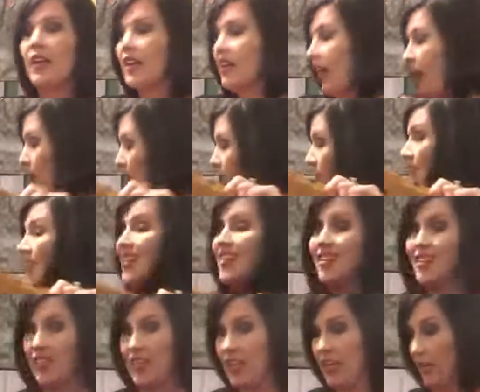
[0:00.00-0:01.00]
Now,
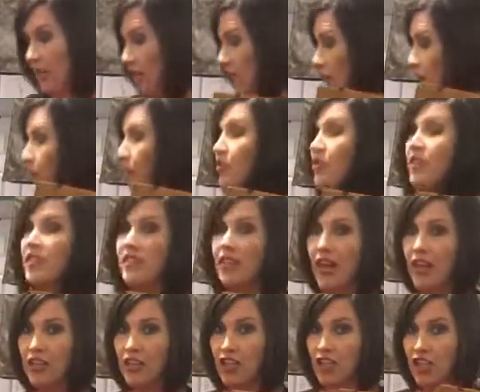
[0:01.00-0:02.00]
since then, over this
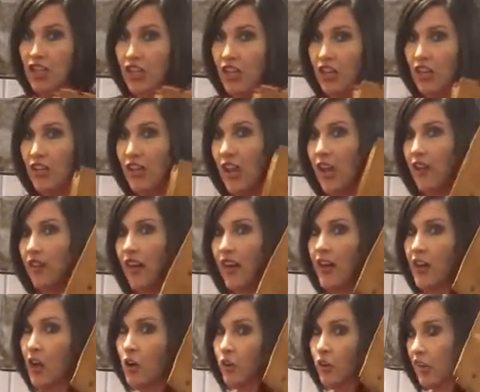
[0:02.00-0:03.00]
last year, now that
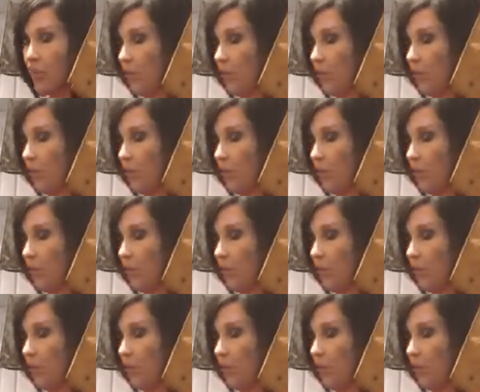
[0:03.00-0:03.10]
I know a